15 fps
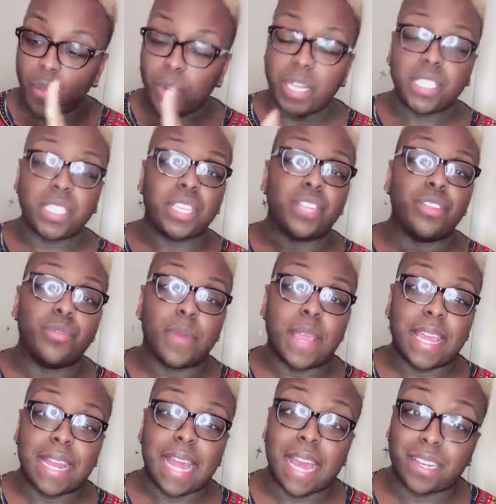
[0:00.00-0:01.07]
We done see you
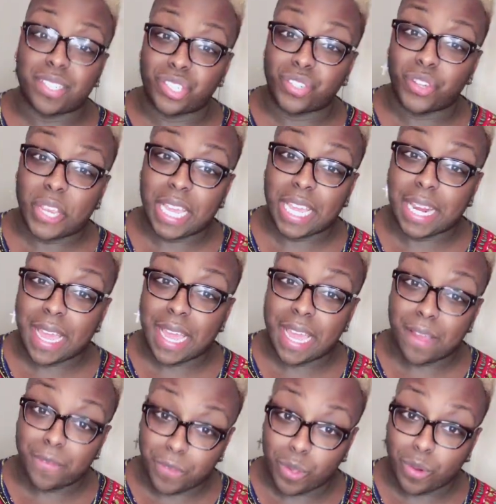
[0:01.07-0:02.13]
ran down the street in an
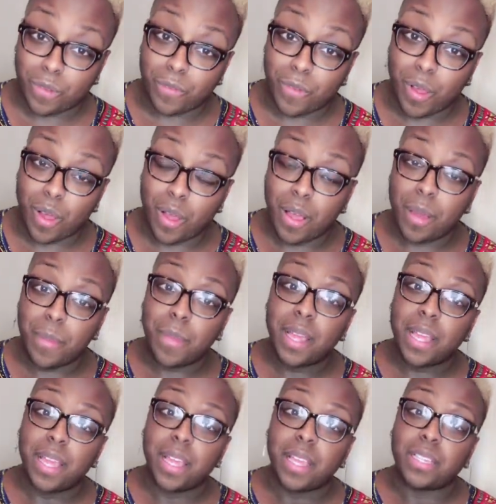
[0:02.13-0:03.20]
F uniform
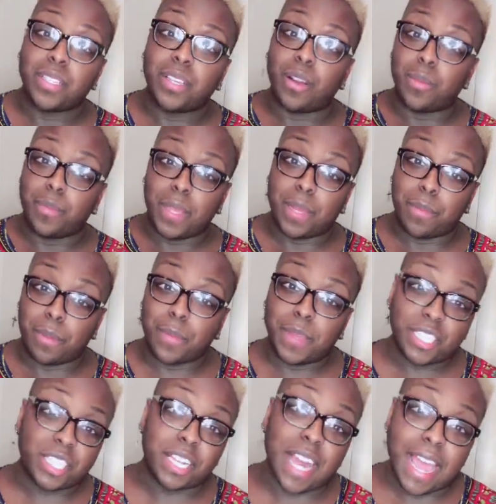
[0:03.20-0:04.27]
to go beat up a
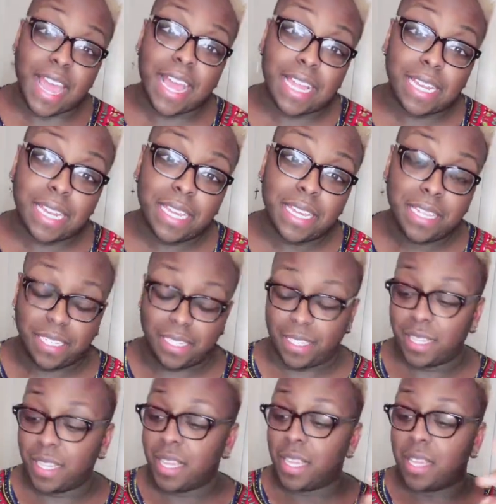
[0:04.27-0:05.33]
bitch in an alley.
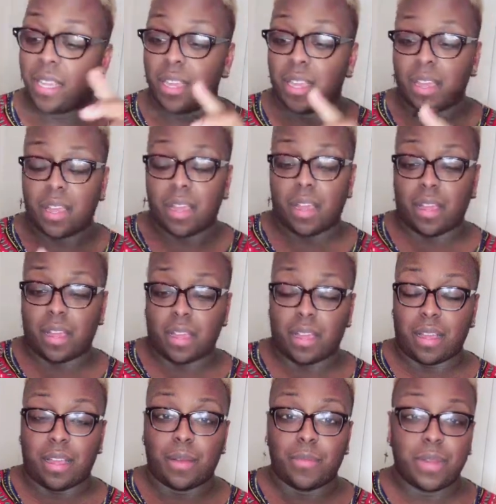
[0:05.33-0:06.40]

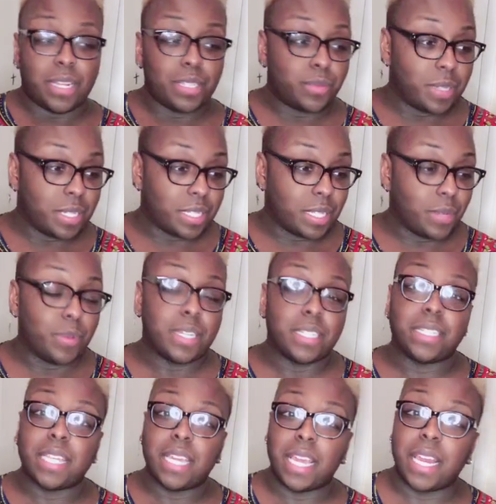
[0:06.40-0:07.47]
What else we done see? We done
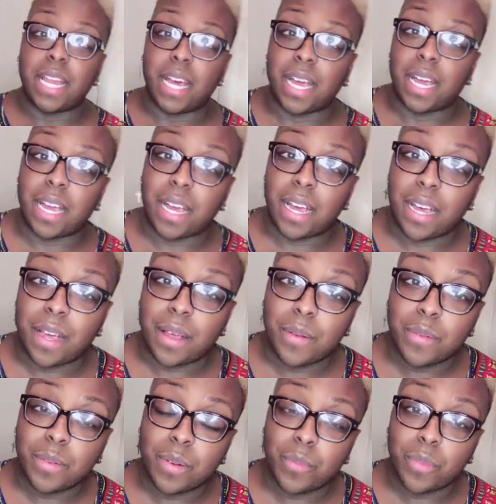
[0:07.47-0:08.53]
seen
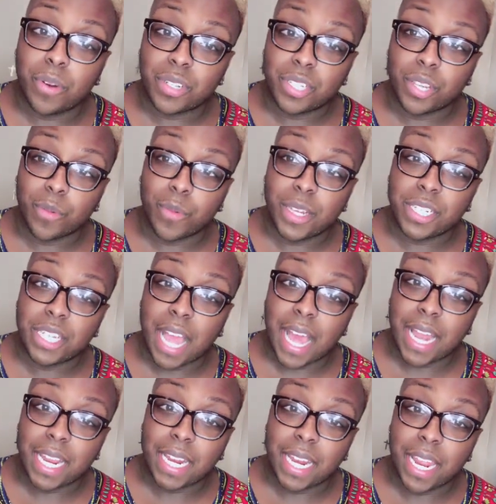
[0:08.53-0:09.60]
Porsha reach
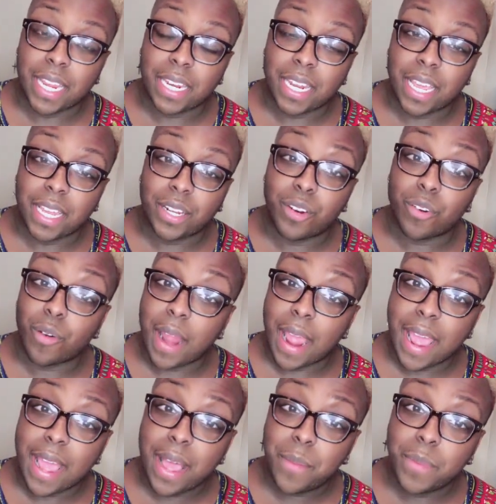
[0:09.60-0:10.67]
out and
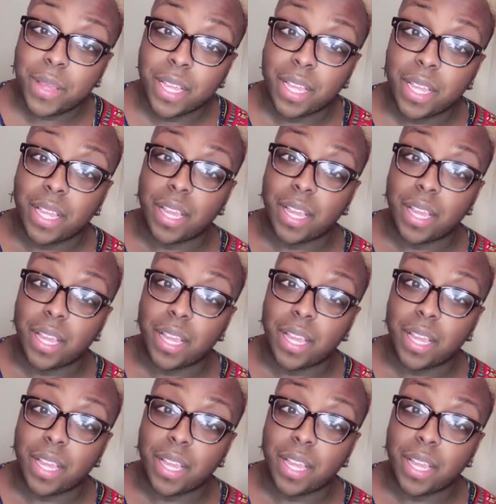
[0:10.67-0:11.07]
grab